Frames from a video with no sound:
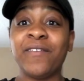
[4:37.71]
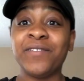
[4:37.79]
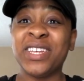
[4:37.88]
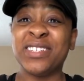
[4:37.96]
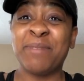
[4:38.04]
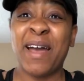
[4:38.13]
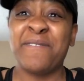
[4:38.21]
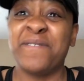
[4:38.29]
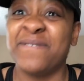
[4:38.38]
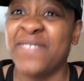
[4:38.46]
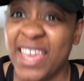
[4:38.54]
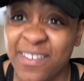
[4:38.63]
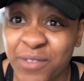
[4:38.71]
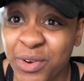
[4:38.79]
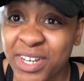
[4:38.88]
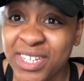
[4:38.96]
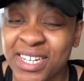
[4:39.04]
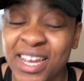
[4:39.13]
Love is my
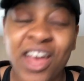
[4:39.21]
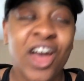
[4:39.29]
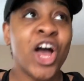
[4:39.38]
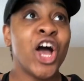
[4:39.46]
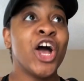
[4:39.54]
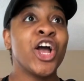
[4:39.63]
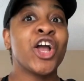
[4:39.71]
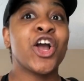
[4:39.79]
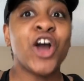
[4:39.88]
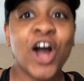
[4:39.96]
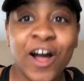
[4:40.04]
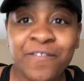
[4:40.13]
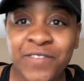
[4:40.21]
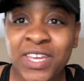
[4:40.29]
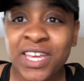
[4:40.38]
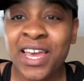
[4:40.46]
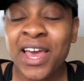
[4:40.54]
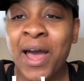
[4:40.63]
favorite.
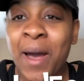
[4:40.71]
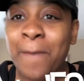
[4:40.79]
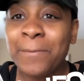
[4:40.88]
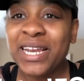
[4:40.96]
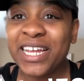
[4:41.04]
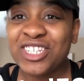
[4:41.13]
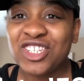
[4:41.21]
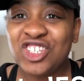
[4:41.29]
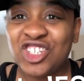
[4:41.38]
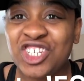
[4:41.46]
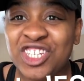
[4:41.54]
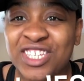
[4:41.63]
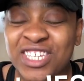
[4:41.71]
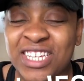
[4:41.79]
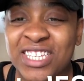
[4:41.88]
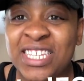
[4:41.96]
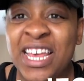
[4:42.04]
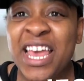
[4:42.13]
Coffee plus
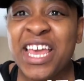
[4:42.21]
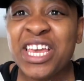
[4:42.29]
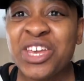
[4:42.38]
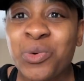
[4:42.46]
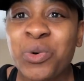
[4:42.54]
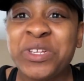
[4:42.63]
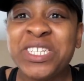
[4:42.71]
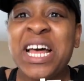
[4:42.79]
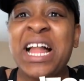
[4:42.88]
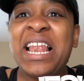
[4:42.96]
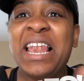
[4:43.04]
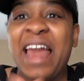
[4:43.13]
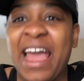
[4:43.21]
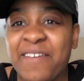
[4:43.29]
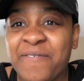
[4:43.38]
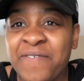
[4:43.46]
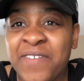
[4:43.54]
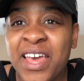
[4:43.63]
Jesus equals life.
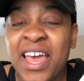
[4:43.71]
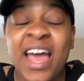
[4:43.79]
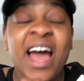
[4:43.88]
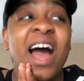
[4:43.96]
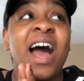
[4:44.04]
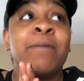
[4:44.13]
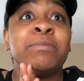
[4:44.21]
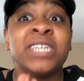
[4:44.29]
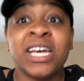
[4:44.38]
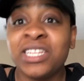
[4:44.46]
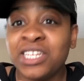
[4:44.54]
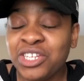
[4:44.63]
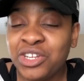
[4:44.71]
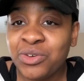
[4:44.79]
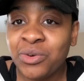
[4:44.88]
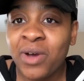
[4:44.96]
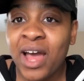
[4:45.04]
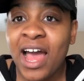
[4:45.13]
I'm telling
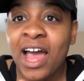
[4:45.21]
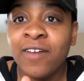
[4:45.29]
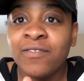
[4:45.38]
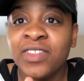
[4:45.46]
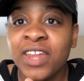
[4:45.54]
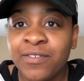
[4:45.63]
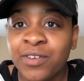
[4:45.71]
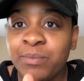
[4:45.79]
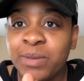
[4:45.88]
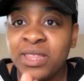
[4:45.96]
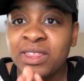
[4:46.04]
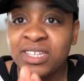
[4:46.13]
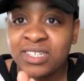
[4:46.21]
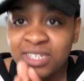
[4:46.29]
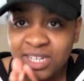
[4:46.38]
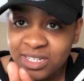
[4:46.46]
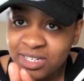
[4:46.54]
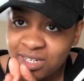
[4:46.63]
you, I have never been this
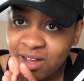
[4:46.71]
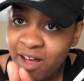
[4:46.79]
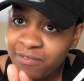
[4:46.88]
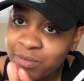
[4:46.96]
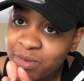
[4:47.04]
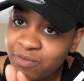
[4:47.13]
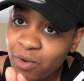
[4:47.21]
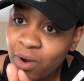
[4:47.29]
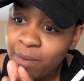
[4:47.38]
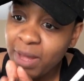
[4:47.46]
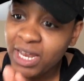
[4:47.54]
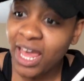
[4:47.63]
addicted to coffee before in my